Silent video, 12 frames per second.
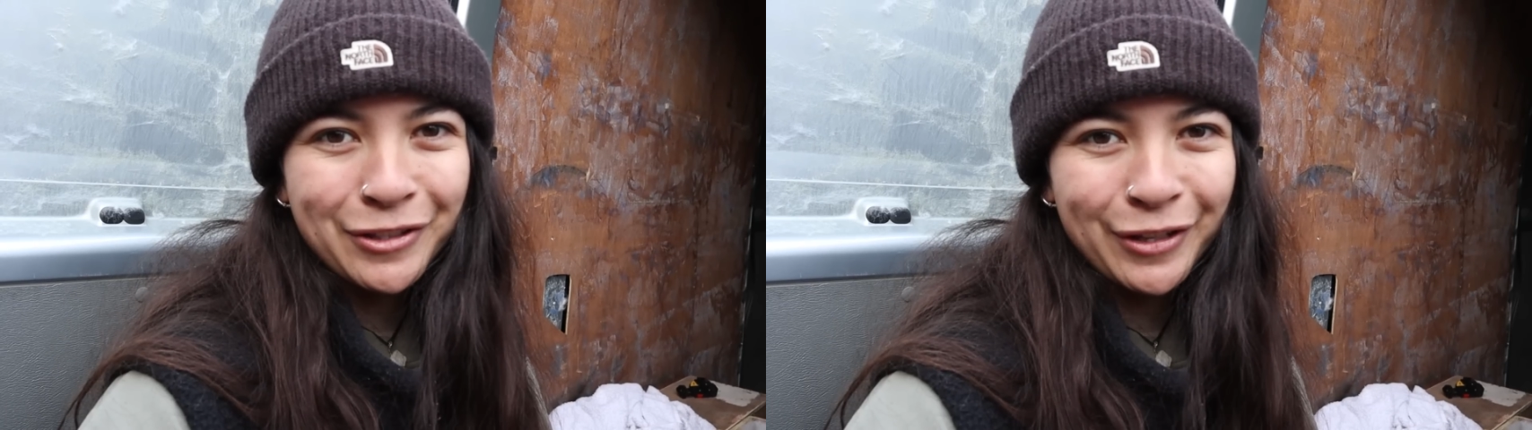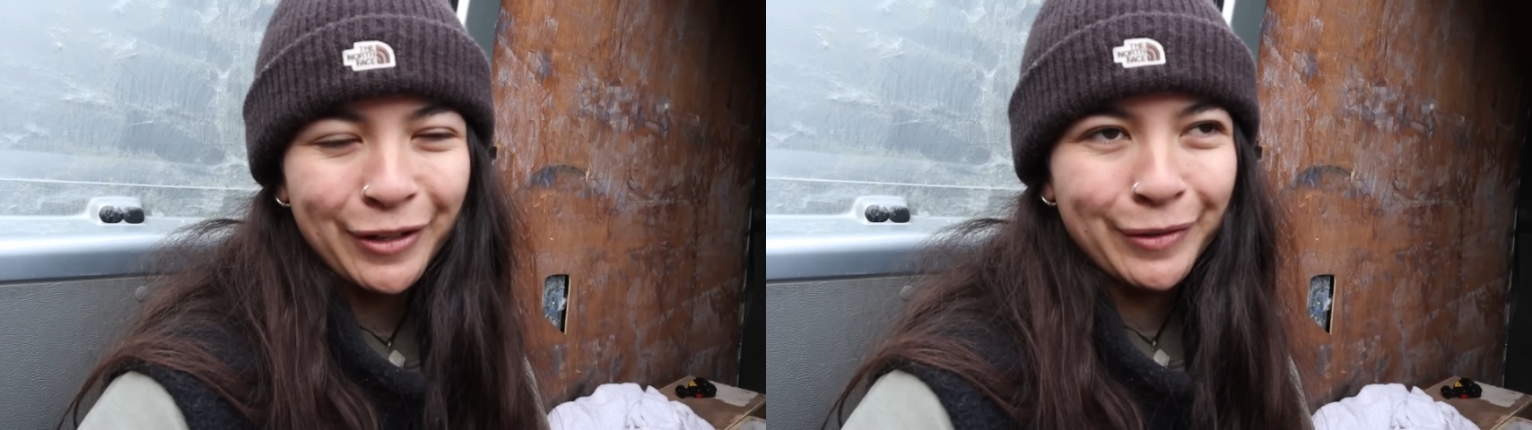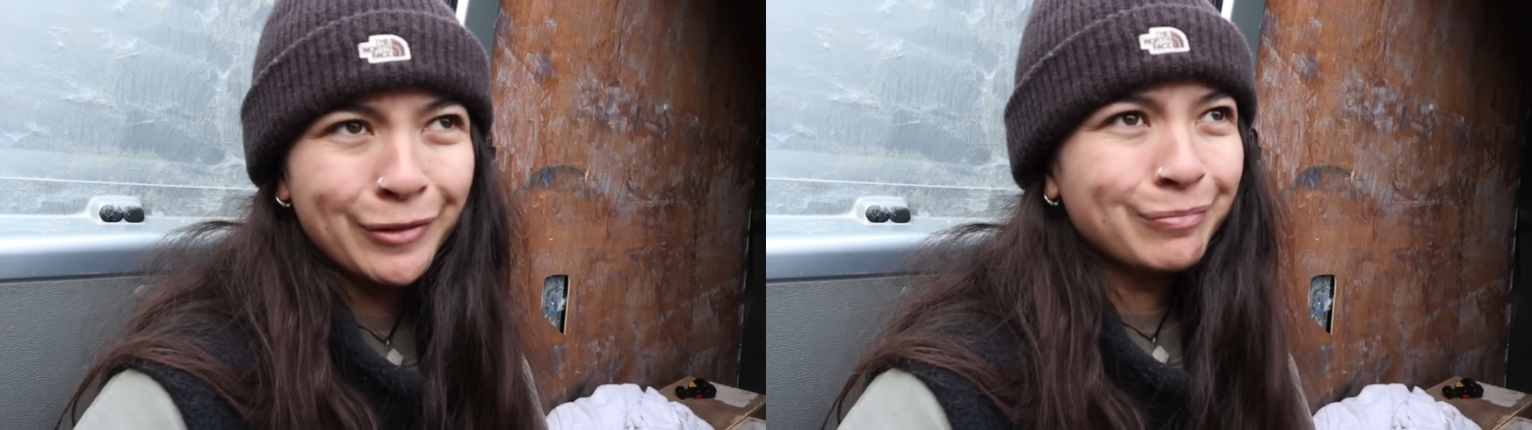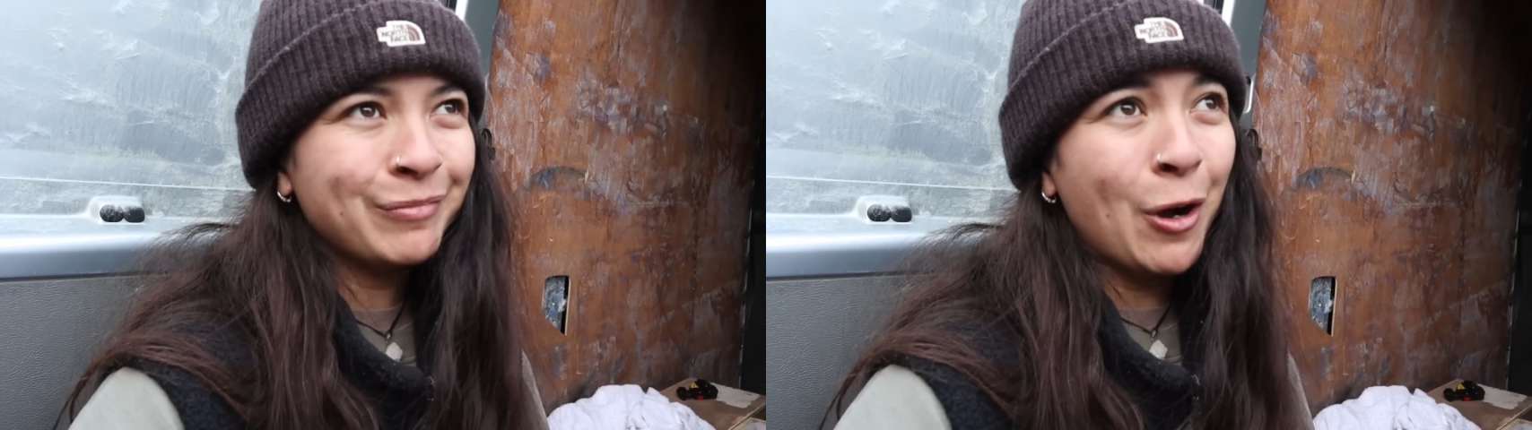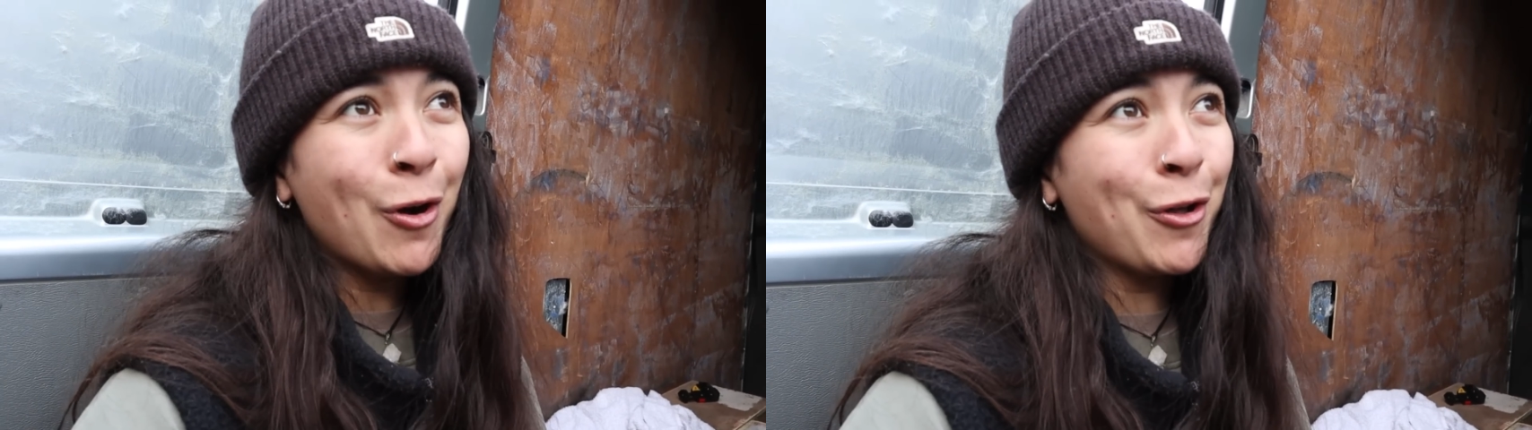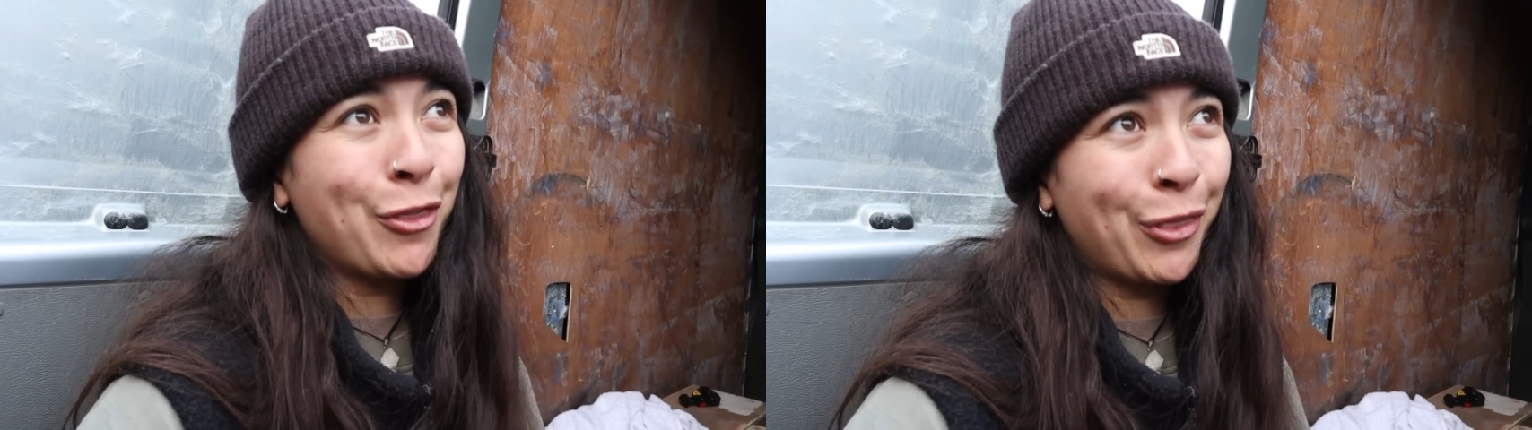2
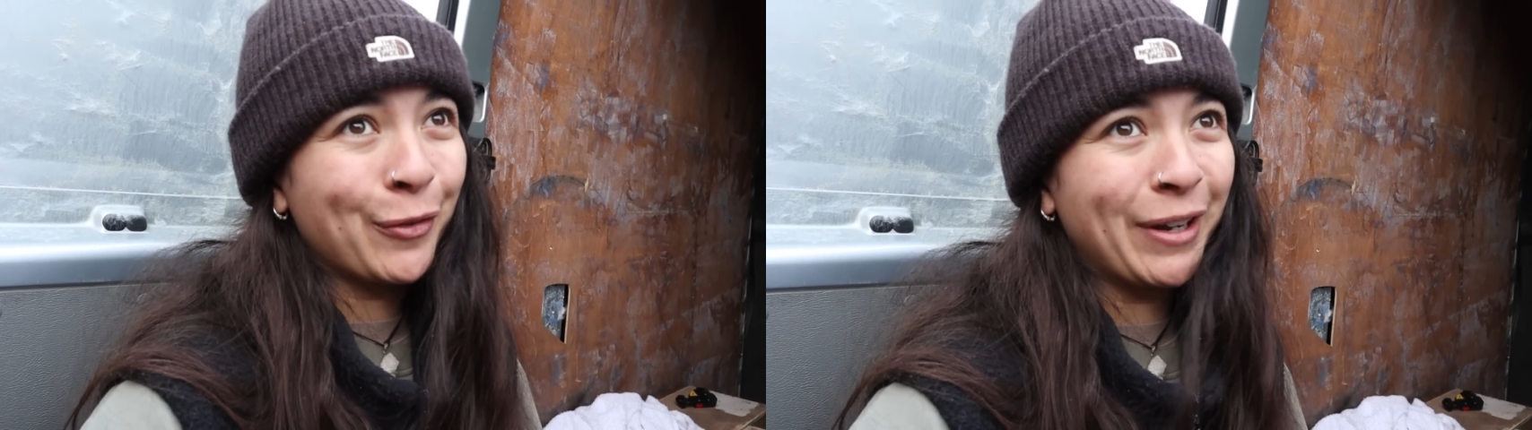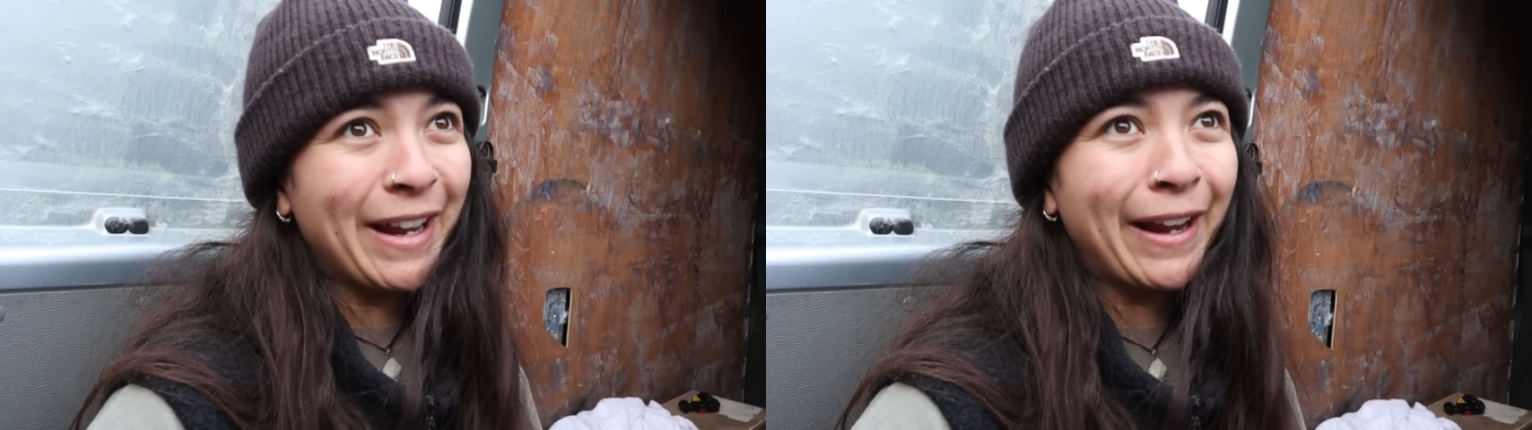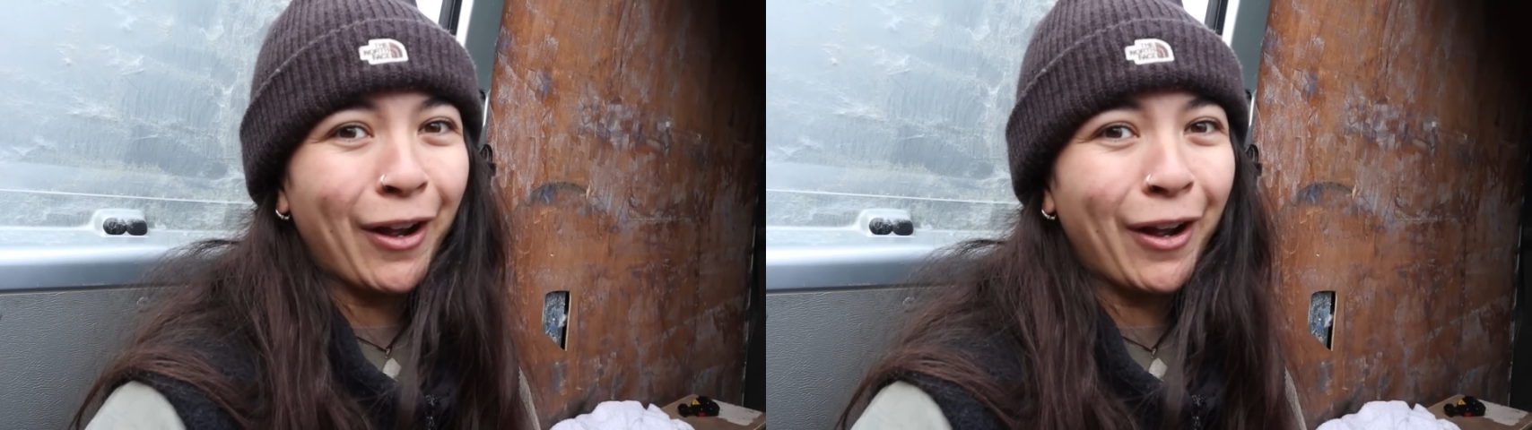or 3